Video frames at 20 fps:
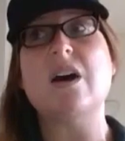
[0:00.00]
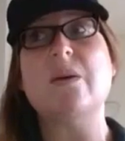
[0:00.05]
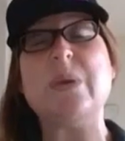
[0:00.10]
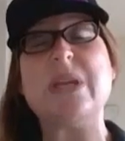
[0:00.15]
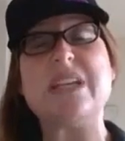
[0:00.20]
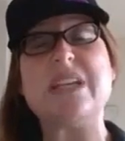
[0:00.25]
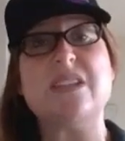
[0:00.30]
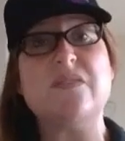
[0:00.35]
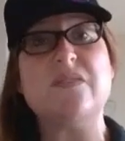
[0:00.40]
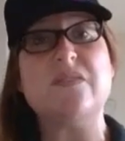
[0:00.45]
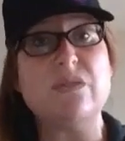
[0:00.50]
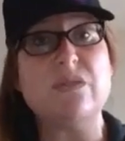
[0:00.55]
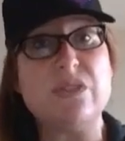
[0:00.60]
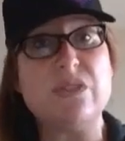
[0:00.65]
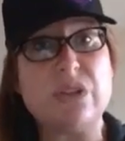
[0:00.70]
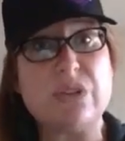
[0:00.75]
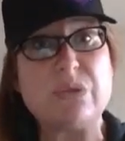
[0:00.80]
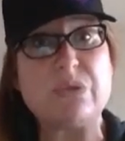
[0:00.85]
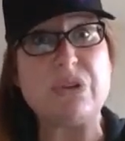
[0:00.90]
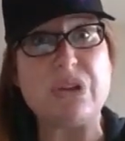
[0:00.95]
Because if you
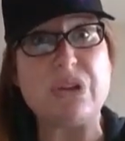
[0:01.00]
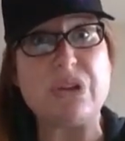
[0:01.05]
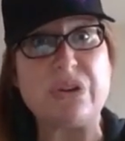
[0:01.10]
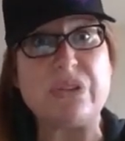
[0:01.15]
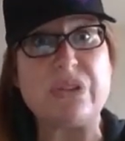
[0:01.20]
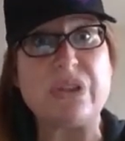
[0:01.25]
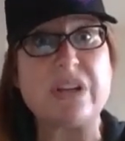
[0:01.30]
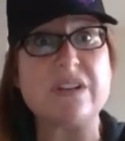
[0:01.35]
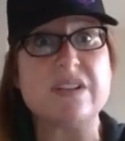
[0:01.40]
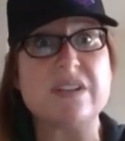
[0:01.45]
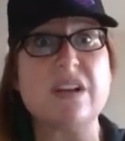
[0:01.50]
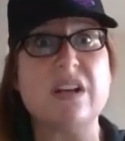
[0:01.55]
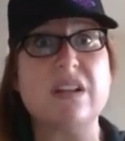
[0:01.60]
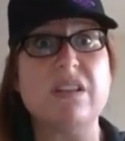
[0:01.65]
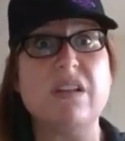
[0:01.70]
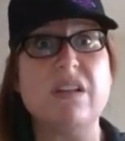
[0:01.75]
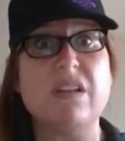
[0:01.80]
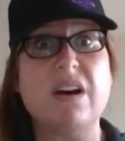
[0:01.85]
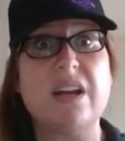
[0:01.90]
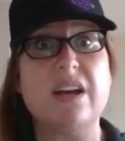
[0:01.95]
don't know, there's a
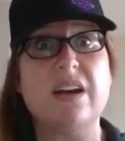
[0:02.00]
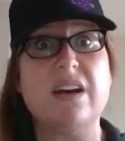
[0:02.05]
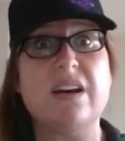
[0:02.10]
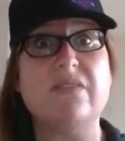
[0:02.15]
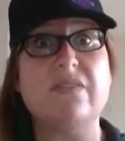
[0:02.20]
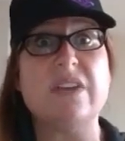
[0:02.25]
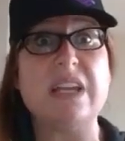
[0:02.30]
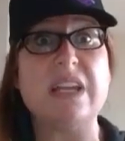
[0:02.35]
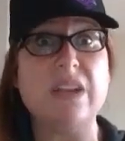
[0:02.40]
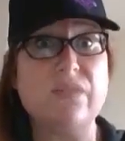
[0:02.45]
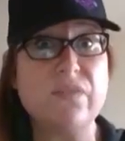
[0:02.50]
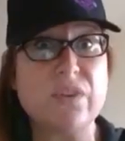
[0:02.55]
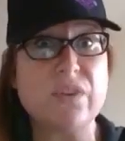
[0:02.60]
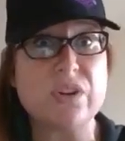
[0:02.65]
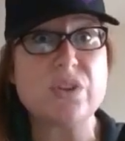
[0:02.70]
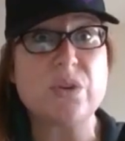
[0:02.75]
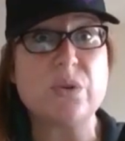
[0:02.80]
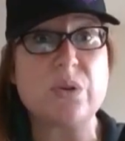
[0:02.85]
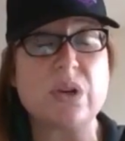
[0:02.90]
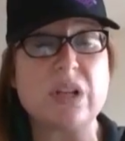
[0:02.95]
lot of
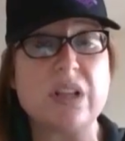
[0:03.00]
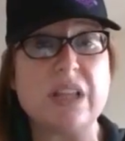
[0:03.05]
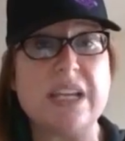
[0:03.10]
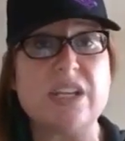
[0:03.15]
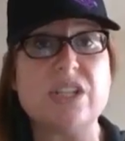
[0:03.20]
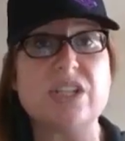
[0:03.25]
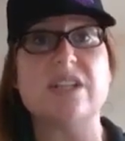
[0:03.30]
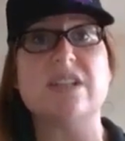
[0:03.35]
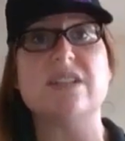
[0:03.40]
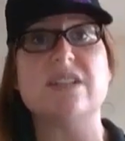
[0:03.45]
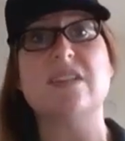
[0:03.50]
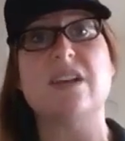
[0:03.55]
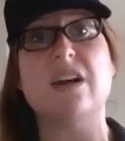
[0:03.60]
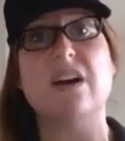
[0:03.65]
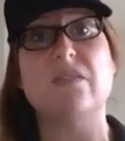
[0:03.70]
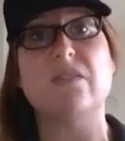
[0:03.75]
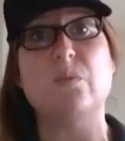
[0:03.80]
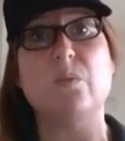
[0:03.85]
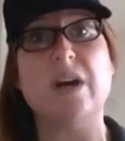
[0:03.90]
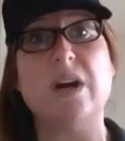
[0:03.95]
inverse correlations
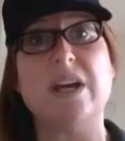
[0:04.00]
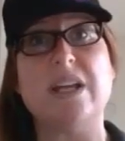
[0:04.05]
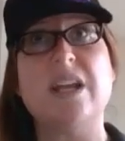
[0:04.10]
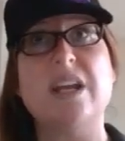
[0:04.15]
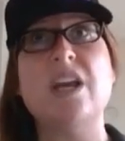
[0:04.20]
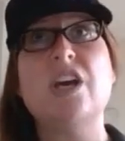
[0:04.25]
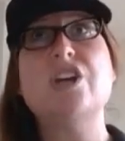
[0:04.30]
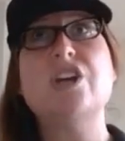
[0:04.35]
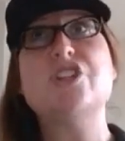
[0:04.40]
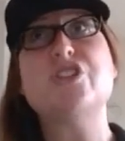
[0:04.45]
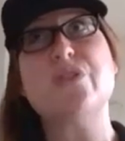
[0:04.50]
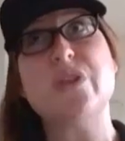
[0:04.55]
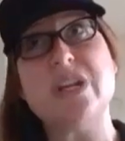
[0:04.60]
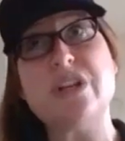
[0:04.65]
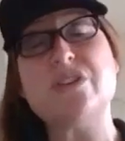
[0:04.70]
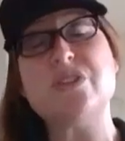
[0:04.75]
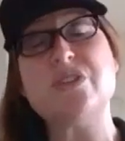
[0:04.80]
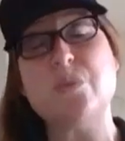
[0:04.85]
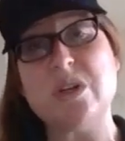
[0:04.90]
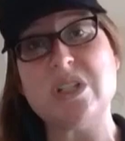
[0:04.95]
of what
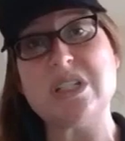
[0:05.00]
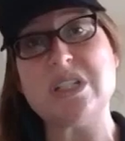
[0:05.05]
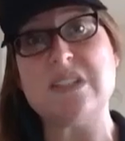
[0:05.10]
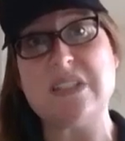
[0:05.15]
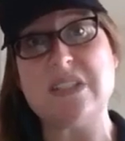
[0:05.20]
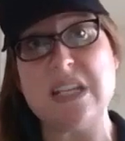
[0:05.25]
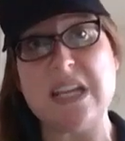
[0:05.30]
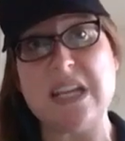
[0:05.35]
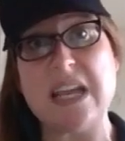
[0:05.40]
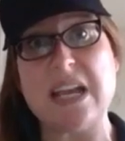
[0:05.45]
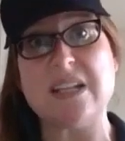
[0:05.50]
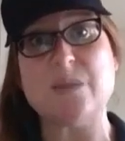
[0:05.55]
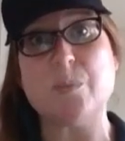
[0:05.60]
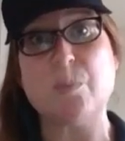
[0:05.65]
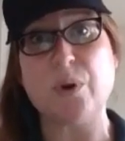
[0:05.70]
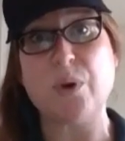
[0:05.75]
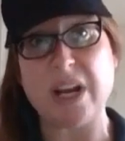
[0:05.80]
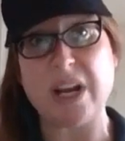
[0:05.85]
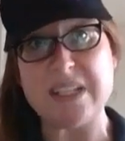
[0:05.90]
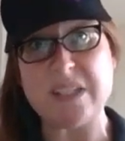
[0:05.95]
traders want to see as
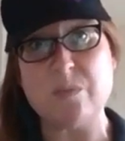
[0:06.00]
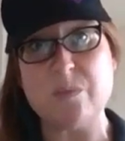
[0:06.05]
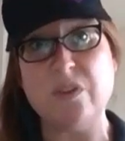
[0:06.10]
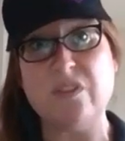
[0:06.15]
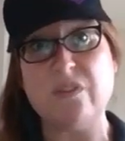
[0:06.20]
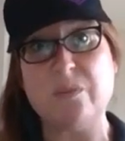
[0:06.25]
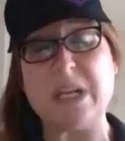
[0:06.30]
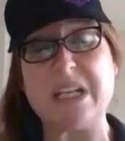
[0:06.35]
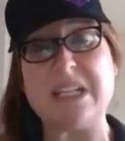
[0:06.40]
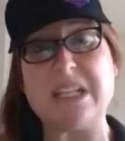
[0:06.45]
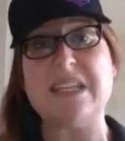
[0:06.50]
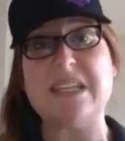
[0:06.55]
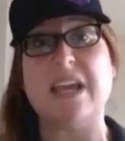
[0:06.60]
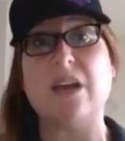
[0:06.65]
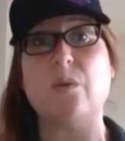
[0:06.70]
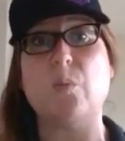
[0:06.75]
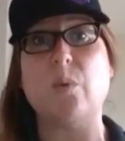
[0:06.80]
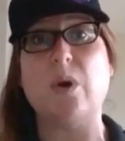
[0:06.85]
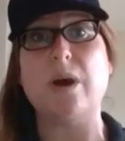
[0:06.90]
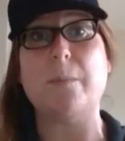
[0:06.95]
price movements
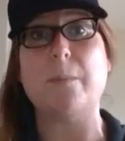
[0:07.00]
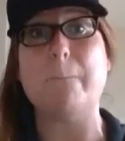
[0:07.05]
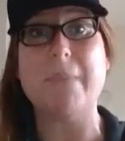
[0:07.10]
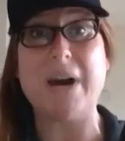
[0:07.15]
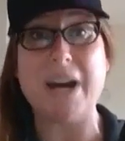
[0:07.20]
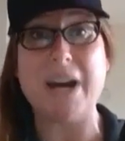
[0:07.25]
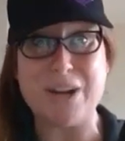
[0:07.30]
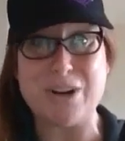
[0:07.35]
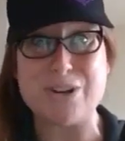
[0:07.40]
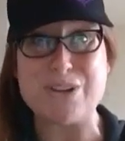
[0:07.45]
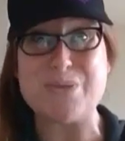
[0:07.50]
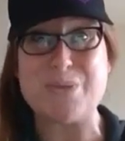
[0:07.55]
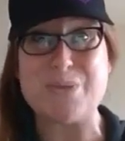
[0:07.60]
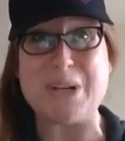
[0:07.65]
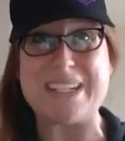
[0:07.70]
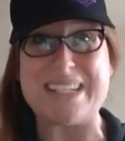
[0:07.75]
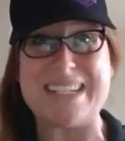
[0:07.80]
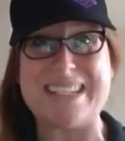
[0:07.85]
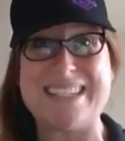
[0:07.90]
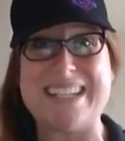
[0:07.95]
and what miners
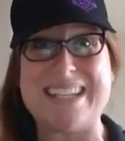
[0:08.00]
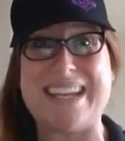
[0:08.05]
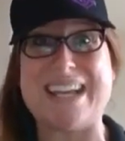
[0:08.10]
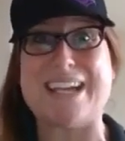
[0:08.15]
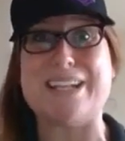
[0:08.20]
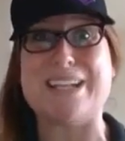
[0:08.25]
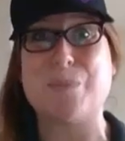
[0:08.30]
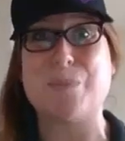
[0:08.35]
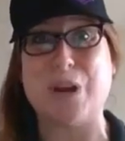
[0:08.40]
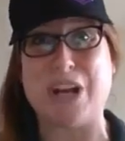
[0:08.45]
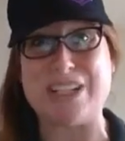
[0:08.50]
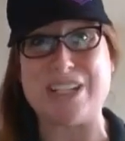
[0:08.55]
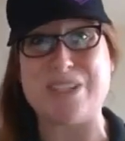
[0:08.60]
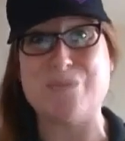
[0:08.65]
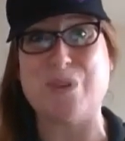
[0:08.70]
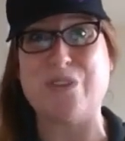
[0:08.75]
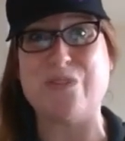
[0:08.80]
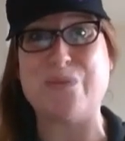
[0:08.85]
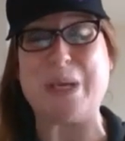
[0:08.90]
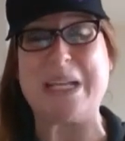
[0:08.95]
want to see as price
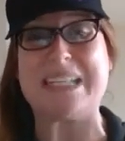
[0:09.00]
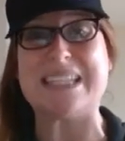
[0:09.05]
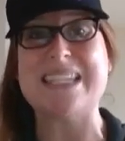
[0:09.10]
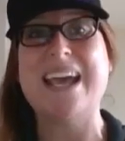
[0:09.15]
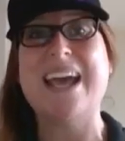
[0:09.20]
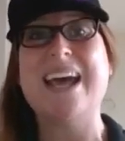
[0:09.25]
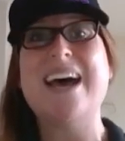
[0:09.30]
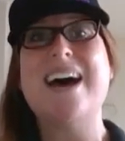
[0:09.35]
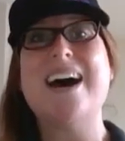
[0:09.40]
movements.